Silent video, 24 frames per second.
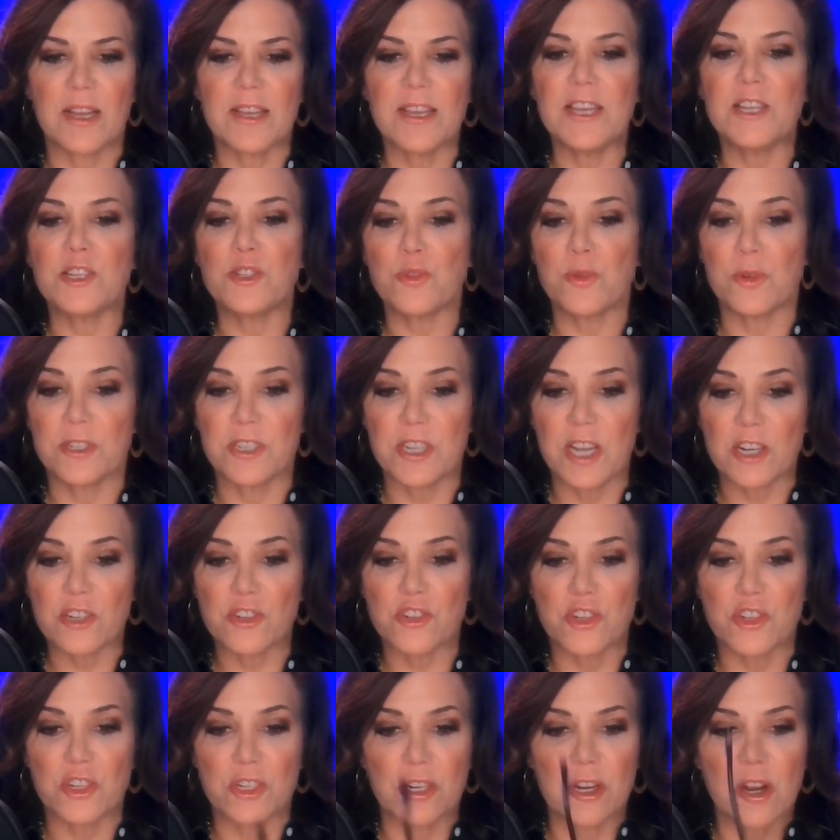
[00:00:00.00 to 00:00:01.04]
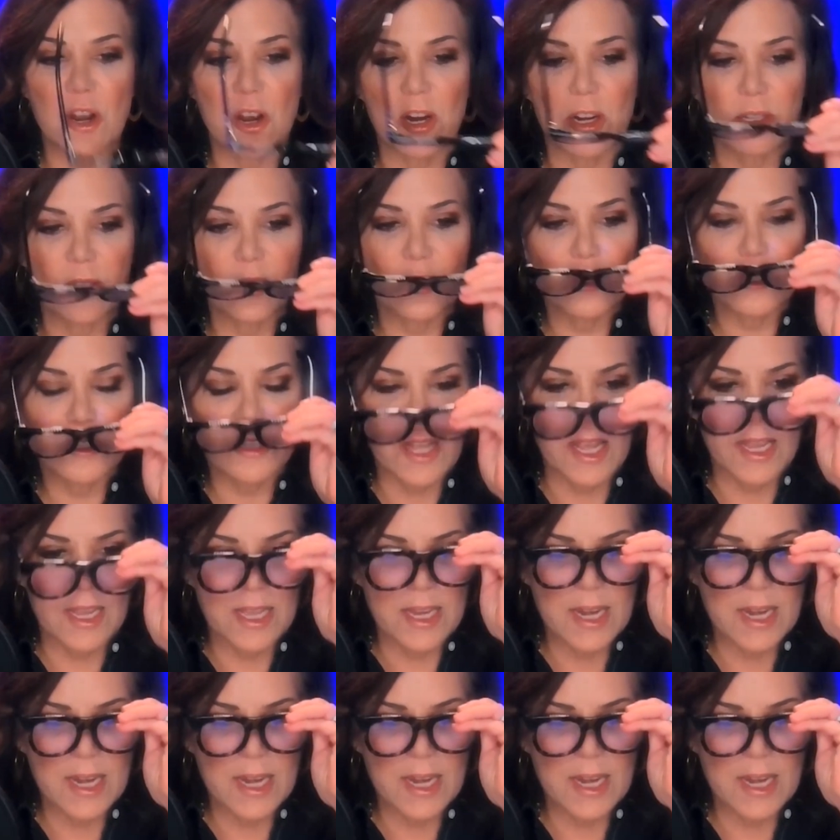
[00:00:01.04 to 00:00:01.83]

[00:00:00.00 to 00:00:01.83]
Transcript: introduction card looks like.